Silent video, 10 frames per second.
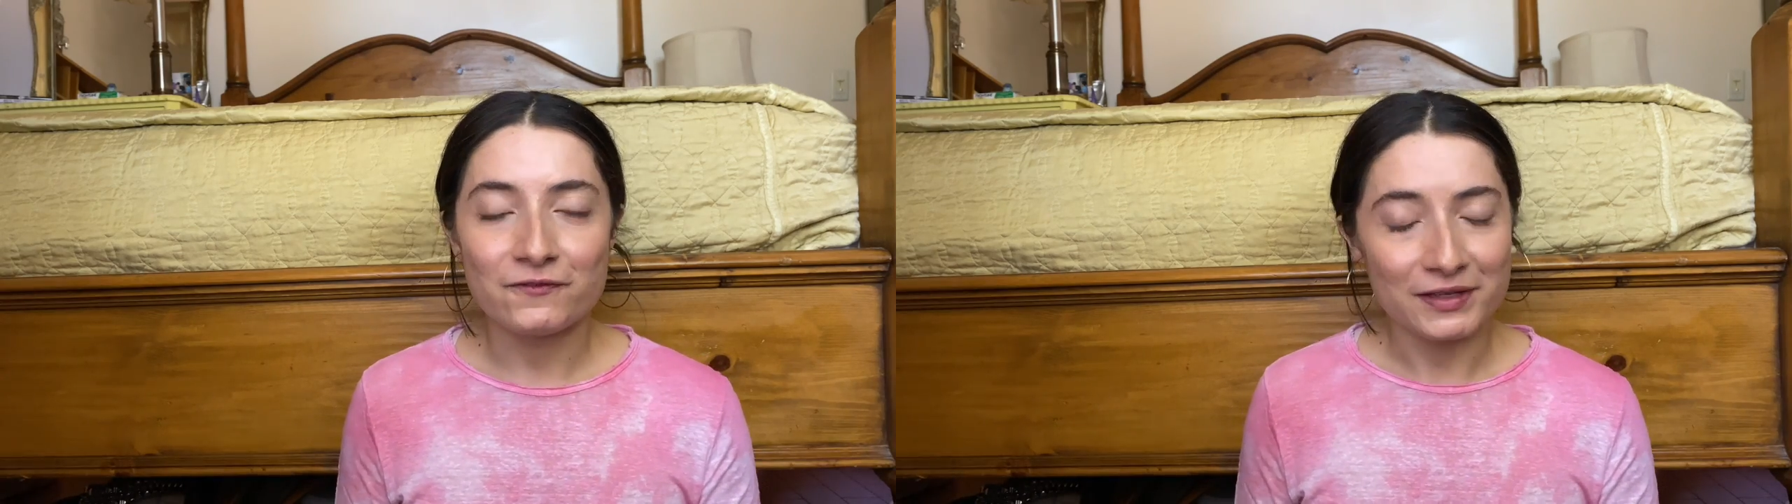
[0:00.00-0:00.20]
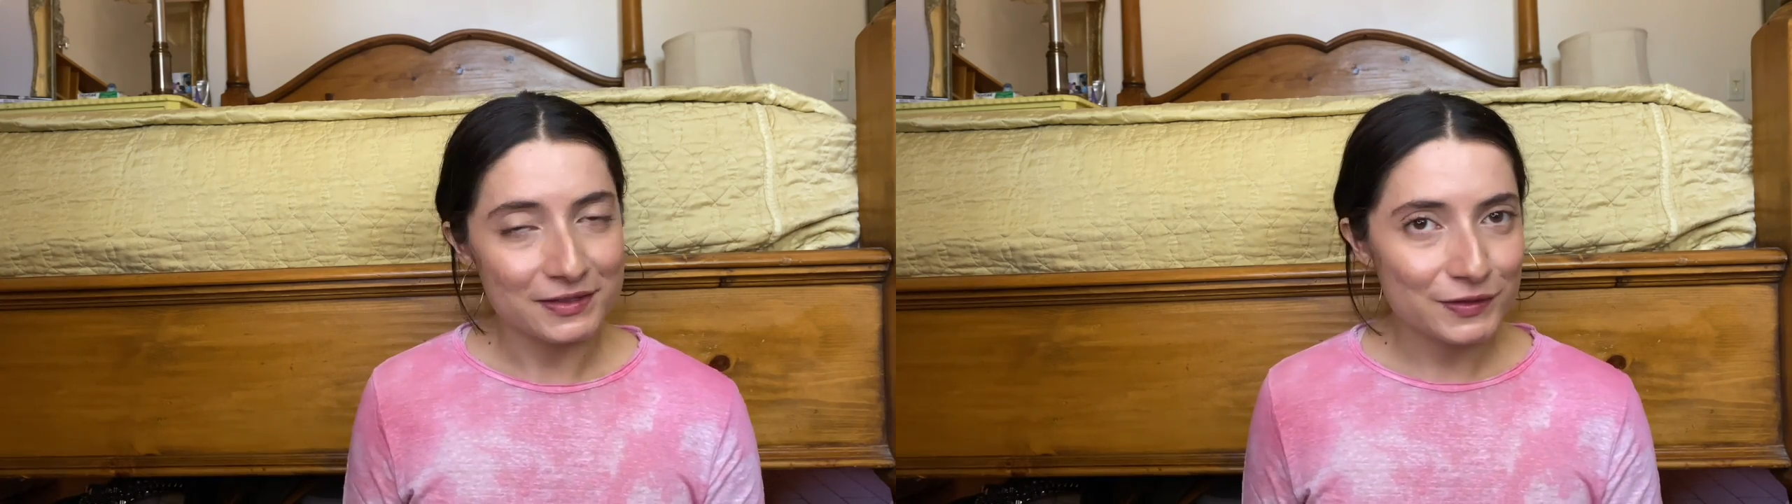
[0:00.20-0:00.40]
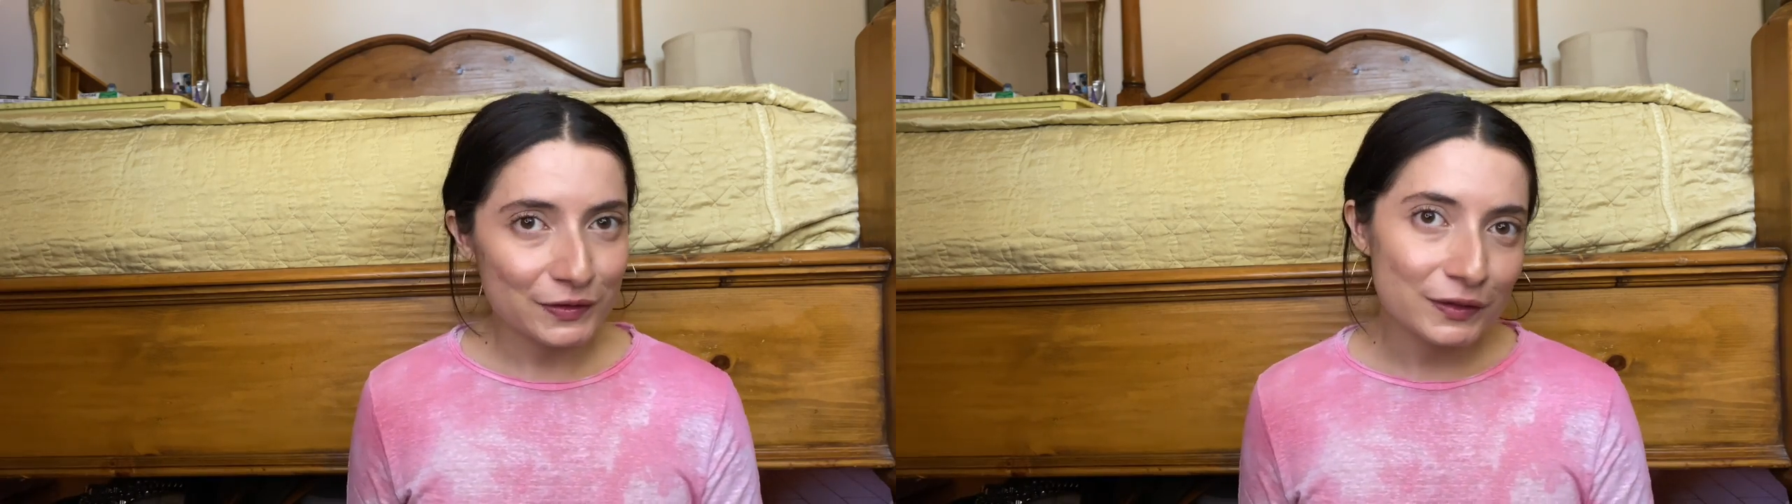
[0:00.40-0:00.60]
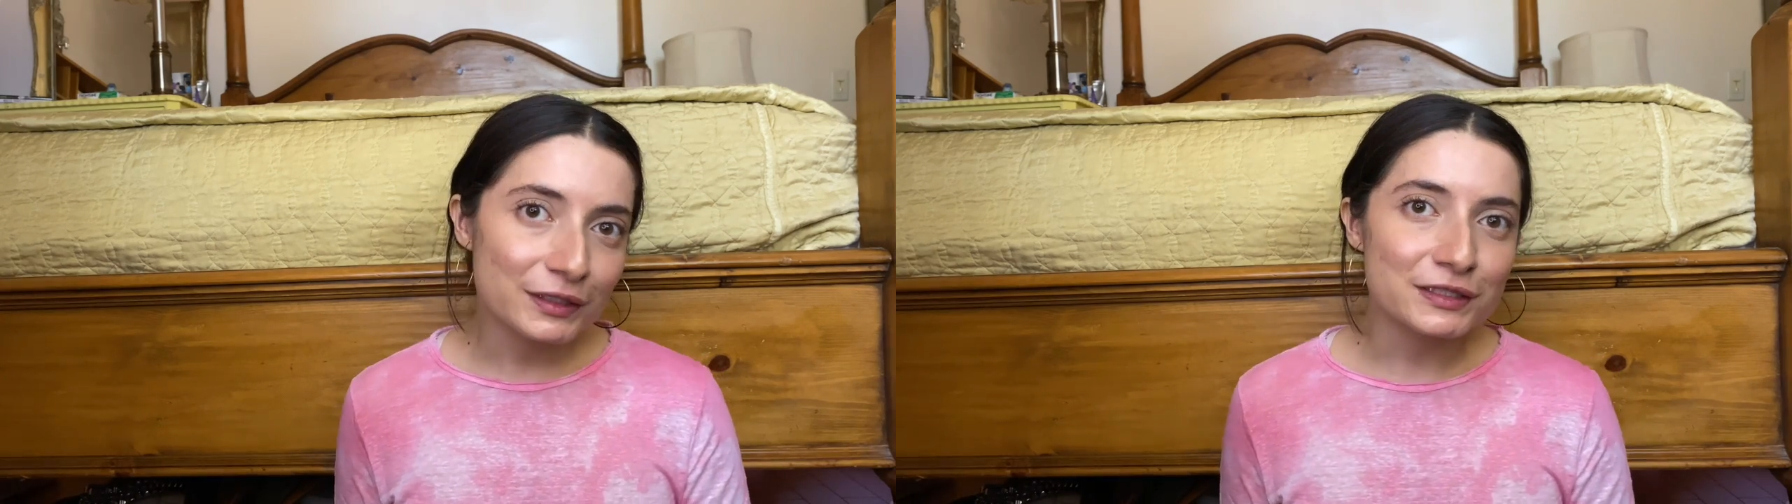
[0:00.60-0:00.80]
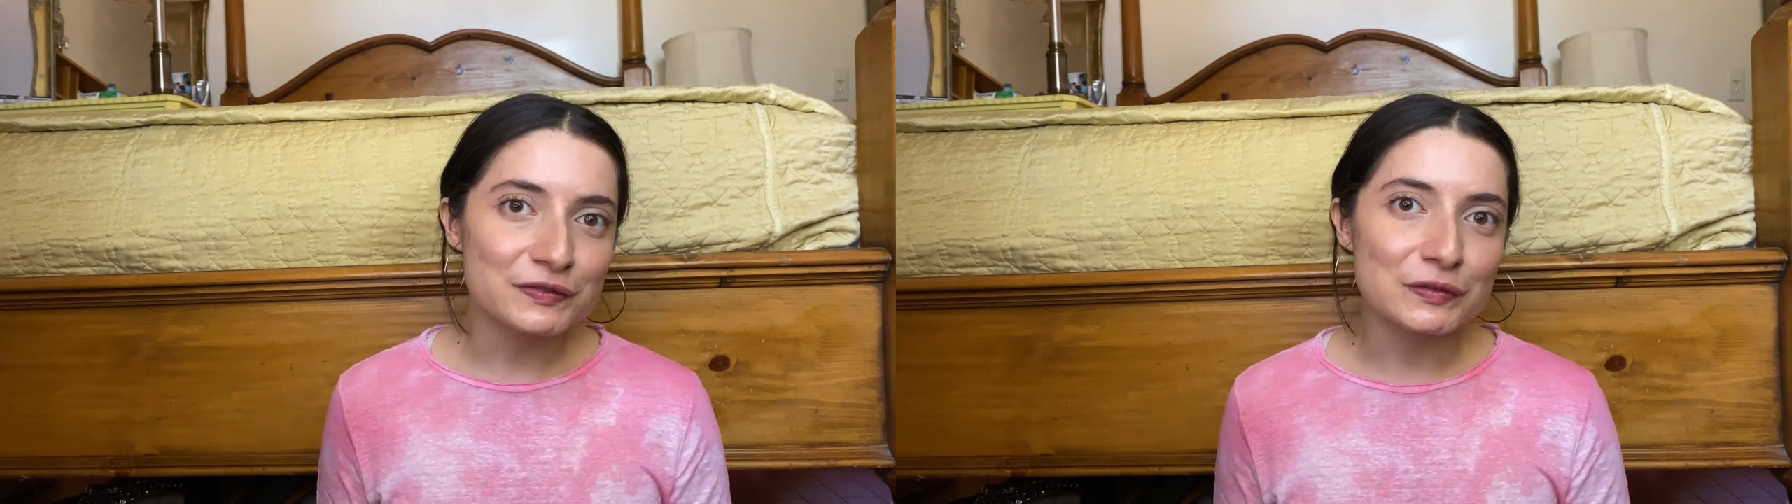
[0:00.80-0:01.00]
physical
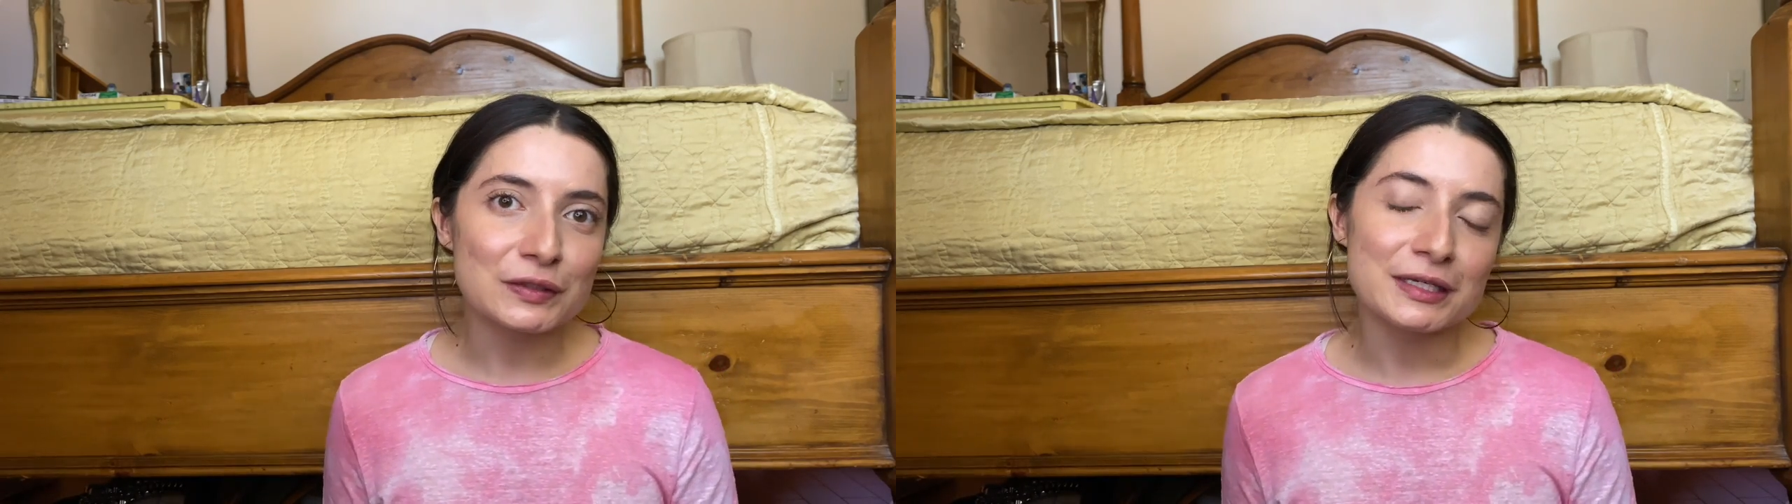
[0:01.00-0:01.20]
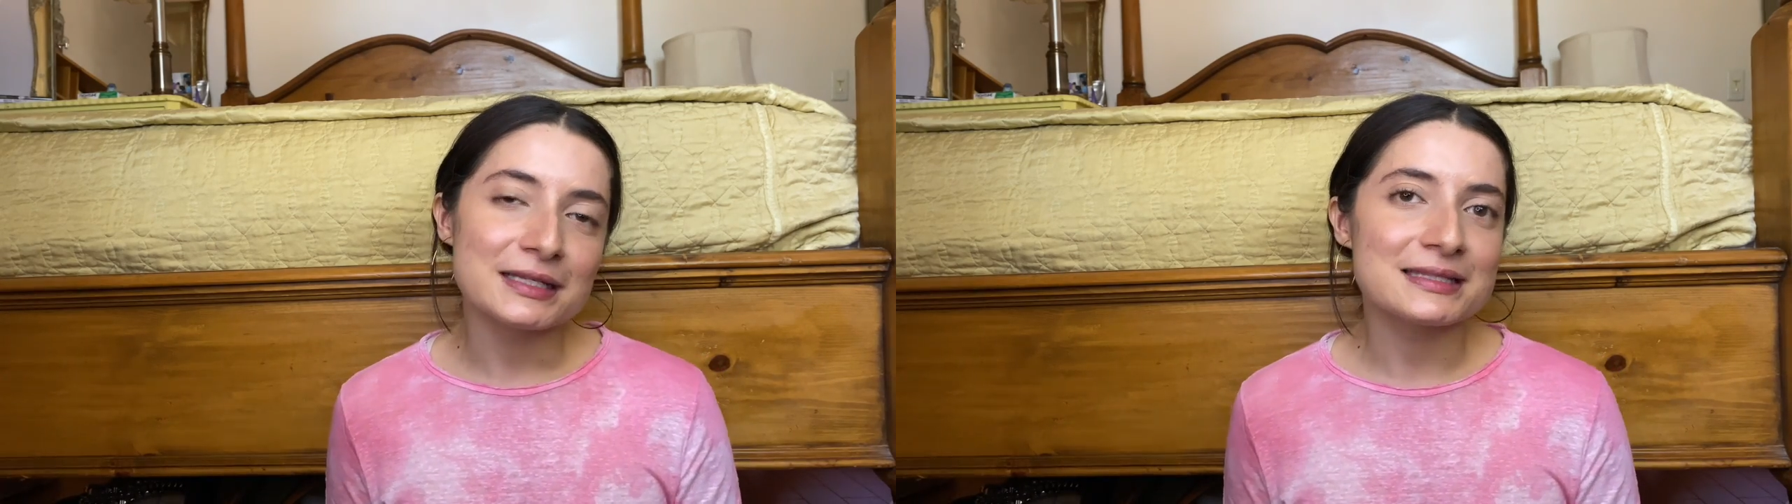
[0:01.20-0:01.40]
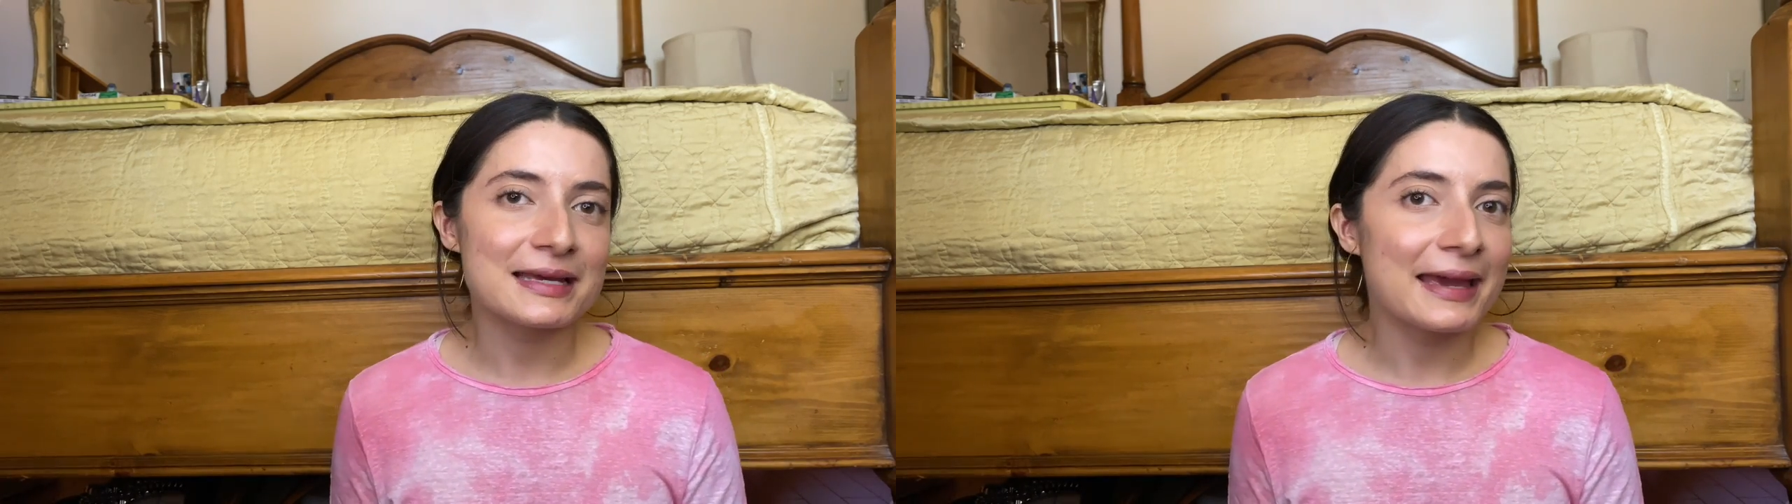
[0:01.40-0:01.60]
exfoliants